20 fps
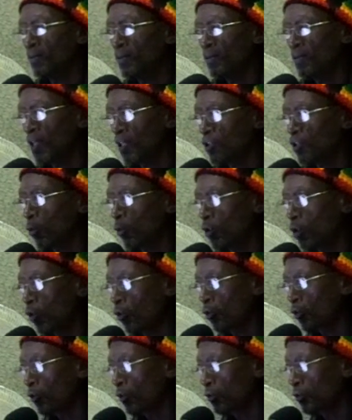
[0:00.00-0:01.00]
Yes, so we
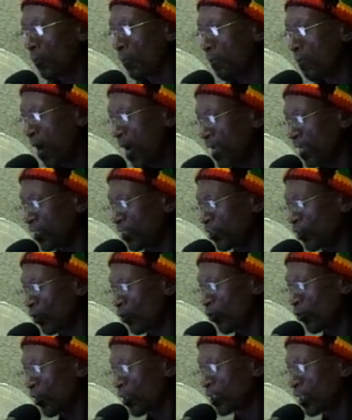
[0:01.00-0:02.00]
know the mind
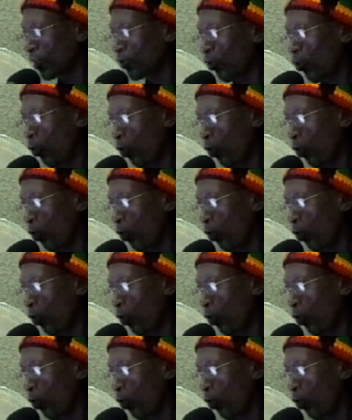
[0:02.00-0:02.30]
now is an